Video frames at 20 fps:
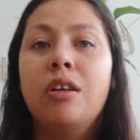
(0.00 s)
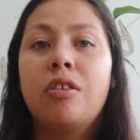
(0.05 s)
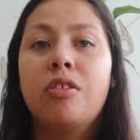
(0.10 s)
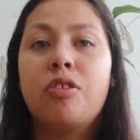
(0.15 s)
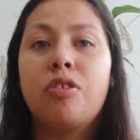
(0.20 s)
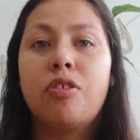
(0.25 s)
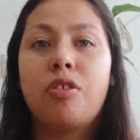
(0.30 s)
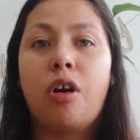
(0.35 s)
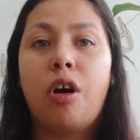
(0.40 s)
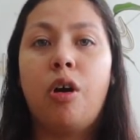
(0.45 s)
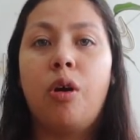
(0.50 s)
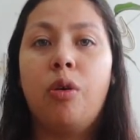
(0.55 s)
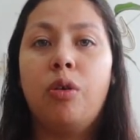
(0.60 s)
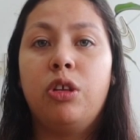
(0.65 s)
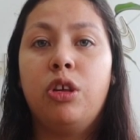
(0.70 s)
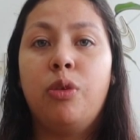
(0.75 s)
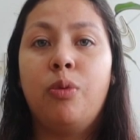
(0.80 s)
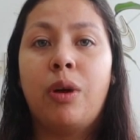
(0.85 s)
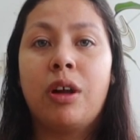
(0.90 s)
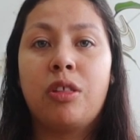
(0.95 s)
So
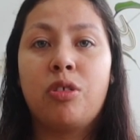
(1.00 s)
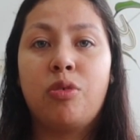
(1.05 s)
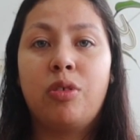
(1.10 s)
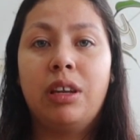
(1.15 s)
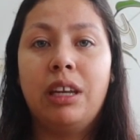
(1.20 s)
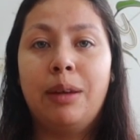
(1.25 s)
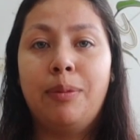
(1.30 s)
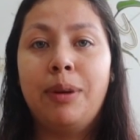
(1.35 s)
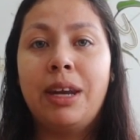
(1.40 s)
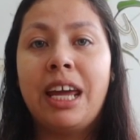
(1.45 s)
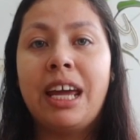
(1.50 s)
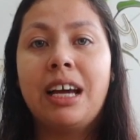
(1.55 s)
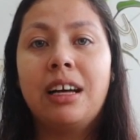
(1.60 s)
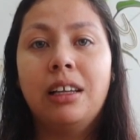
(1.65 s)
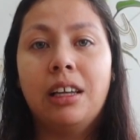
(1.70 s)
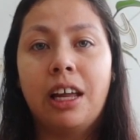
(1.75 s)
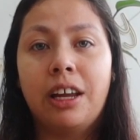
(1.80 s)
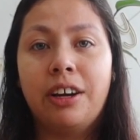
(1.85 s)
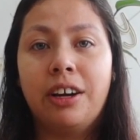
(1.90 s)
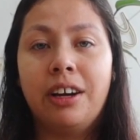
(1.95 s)
you want to eliminate
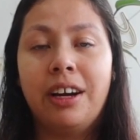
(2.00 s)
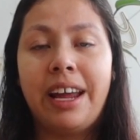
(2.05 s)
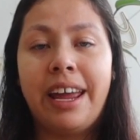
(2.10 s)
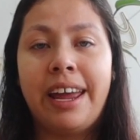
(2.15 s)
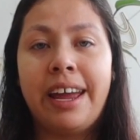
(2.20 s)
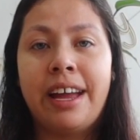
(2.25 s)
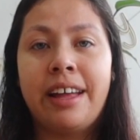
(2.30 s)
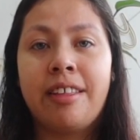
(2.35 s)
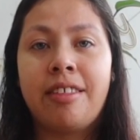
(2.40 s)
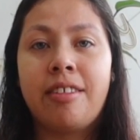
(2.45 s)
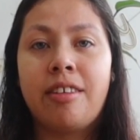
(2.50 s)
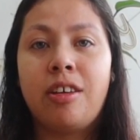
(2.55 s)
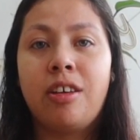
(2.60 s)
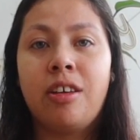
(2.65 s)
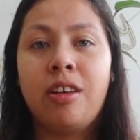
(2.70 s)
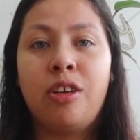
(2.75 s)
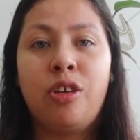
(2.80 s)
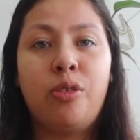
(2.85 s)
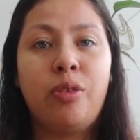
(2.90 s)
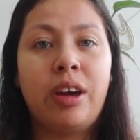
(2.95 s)
clutter,
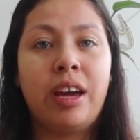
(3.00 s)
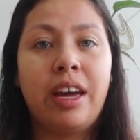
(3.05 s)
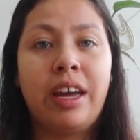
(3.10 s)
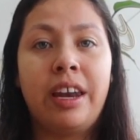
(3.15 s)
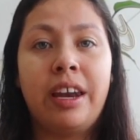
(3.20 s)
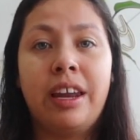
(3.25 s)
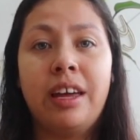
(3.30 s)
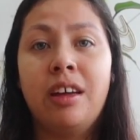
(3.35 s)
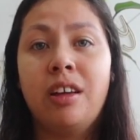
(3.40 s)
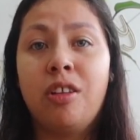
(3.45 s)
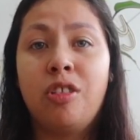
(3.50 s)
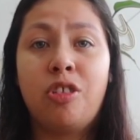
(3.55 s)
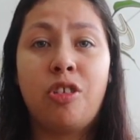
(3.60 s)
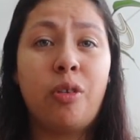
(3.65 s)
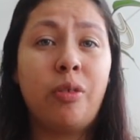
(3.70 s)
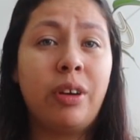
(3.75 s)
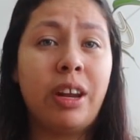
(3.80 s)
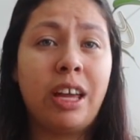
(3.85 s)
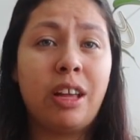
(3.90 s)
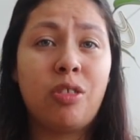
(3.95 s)
and you can
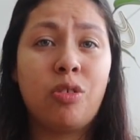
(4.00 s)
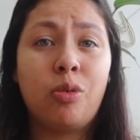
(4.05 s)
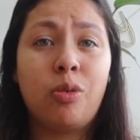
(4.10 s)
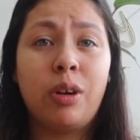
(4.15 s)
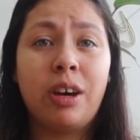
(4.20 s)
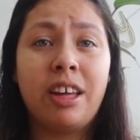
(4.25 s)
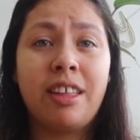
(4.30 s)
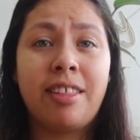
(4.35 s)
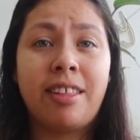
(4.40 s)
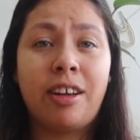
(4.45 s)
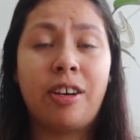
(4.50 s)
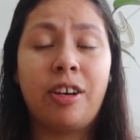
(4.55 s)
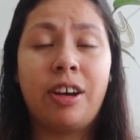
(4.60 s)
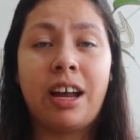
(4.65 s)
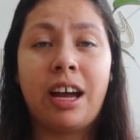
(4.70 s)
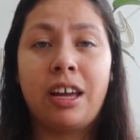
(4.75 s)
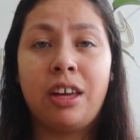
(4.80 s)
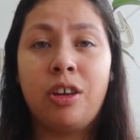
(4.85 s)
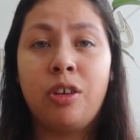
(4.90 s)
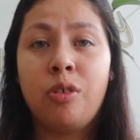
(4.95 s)
donate toys that are
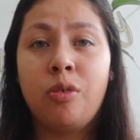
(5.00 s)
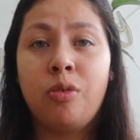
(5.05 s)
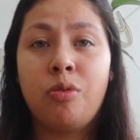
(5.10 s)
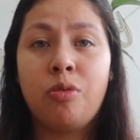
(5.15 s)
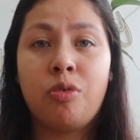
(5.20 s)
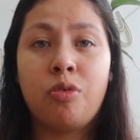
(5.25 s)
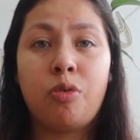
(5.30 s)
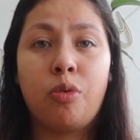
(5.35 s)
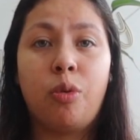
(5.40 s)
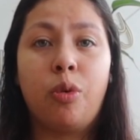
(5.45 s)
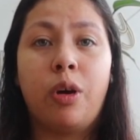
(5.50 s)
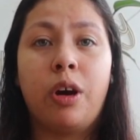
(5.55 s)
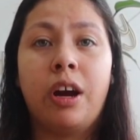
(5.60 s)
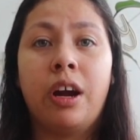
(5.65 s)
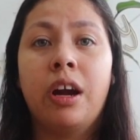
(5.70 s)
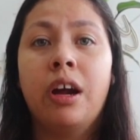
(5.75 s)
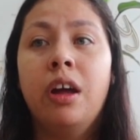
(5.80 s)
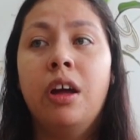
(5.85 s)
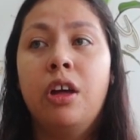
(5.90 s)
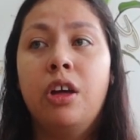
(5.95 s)
not used,
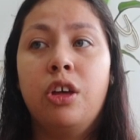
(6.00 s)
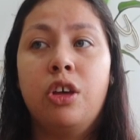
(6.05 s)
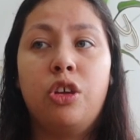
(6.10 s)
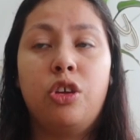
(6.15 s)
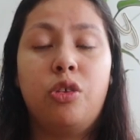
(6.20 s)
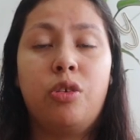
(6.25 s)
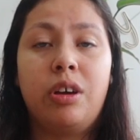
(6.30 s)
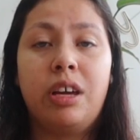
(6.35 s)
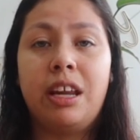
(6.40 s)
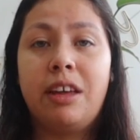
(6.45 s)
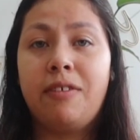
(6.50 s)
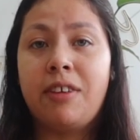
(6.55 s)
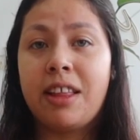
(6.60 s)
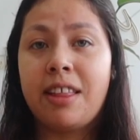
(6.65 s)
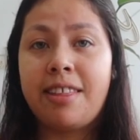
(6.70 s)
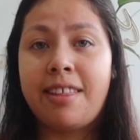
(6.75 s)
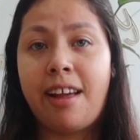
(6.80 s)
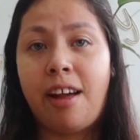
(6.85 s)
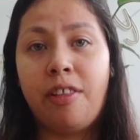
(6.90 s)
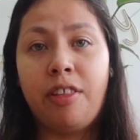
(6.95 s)
or you could
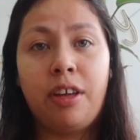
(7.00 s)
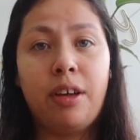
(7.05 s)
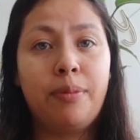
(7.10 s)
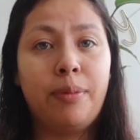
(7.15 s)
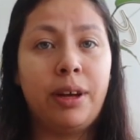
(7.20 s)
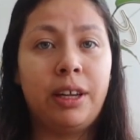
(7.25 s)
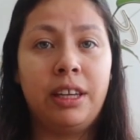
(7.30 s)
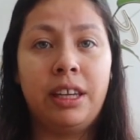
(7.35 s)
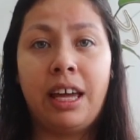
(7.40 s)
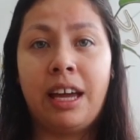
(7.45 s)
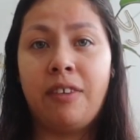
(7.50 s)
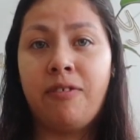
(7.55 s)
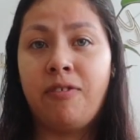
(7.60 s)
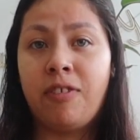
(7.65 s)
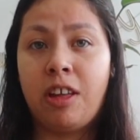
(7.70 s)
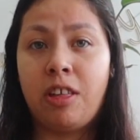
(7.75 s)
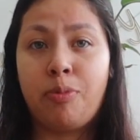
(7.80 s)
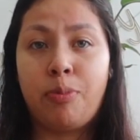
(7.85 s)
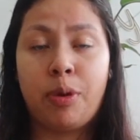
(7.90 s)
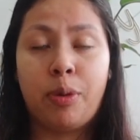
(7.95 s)
even sell them on like
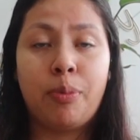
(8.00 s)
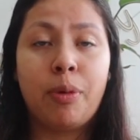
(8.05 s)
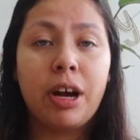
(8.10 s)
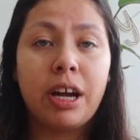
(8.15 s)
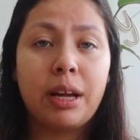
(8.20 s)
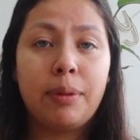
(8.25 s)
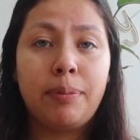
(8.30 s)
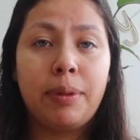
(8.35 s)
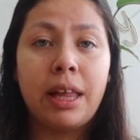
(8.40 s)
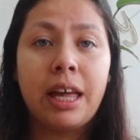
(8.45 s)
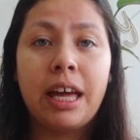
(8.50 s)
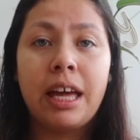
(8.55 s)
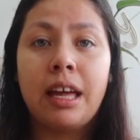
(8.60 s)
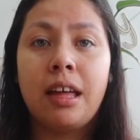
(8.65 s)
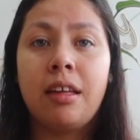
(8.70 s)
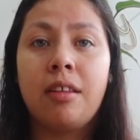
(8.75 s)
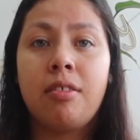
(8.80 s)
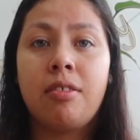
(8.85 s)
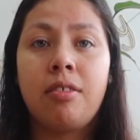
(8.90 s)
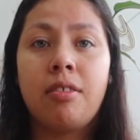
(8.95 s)
Facebook
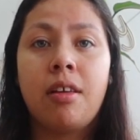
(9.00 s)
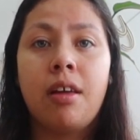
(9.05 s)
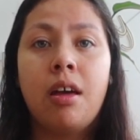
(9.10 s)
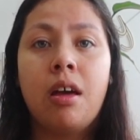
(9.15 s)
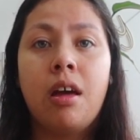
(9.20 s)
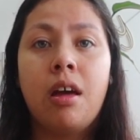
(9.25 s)
Marketplace,